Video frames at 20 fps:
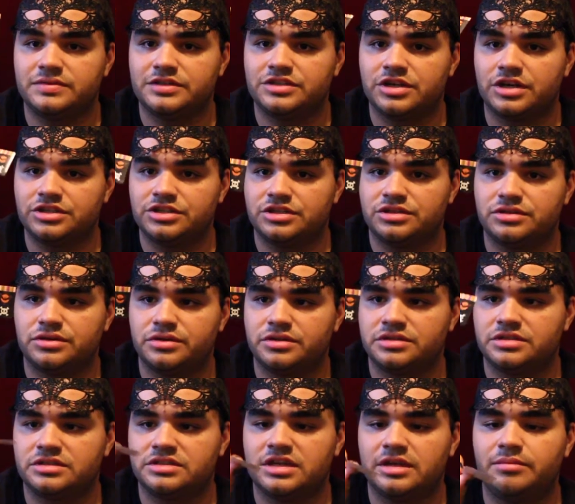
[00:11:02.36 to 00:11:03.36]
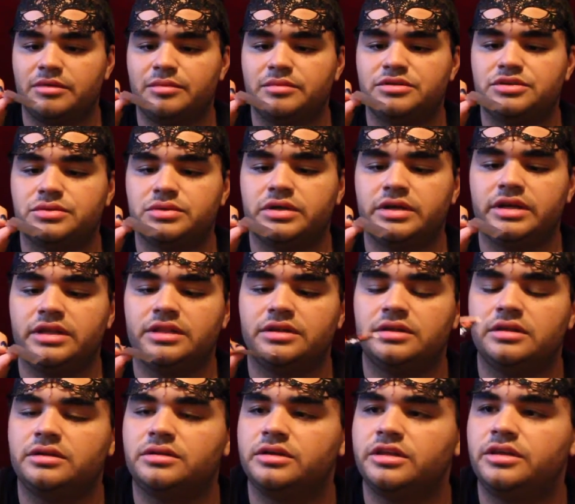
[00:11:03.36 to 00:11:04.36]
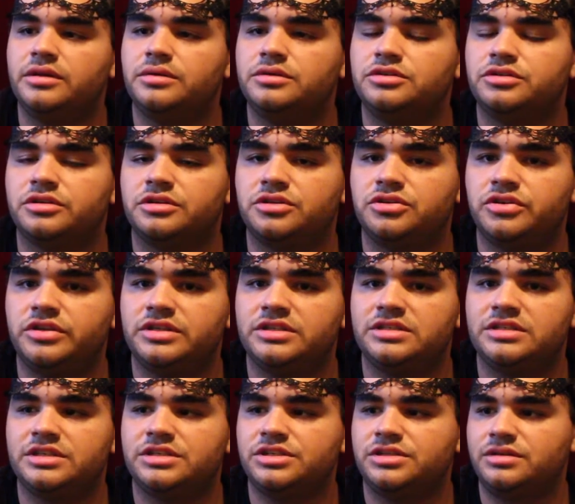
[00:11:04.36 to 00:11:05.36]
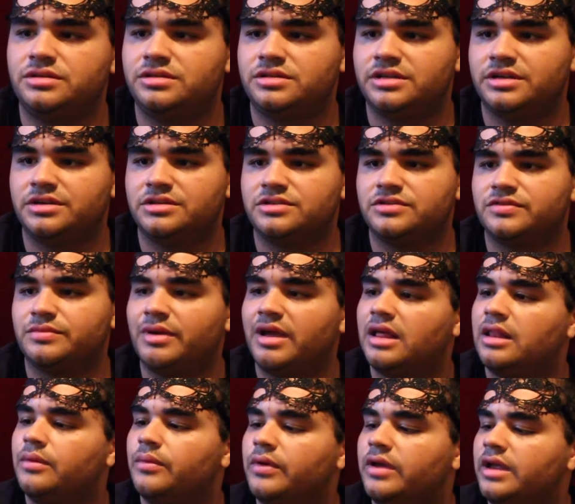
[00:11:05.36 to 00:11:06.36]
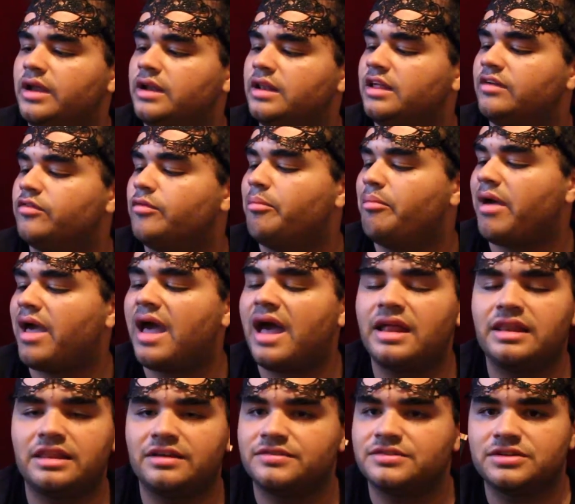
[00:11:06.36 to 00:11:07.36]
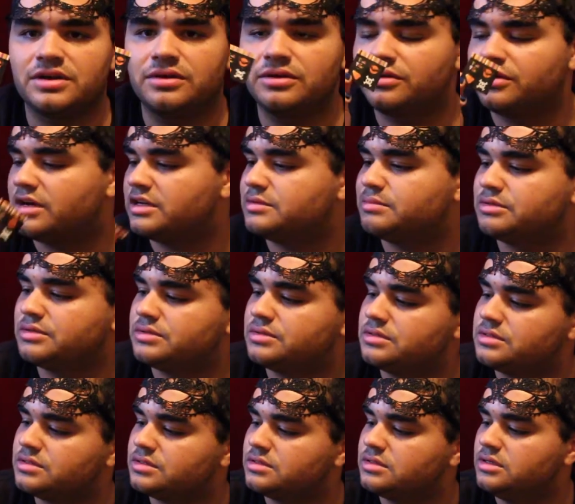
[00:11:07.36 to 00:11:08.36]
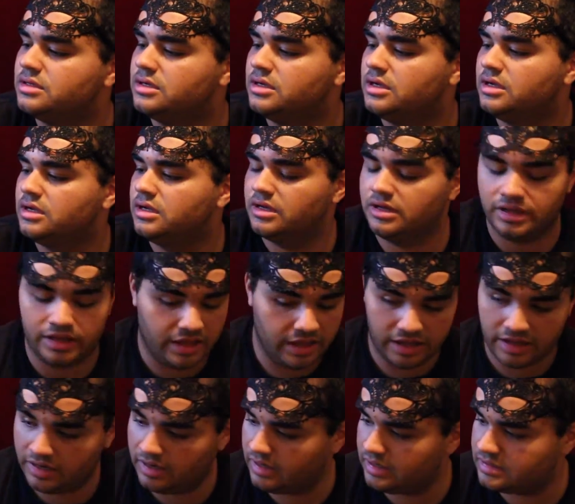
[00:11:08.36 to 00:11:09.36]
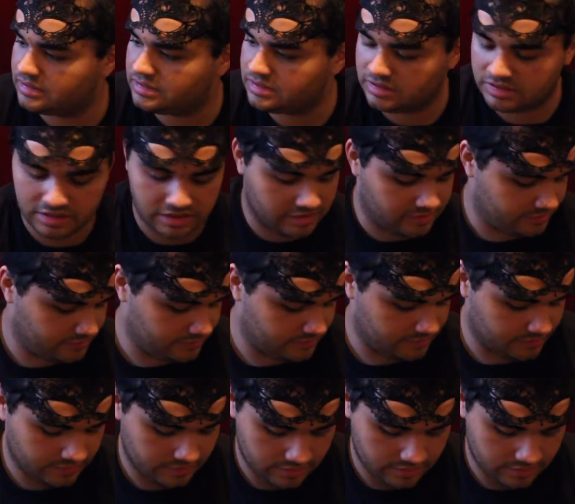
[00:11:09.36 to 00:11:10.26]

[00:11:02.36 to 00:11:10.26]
which I'll just throw this inside my Midori. They're little cute trick-or-treat stickers from Halloween. They have a bat, they have skull and crossbones, and candy and stuff.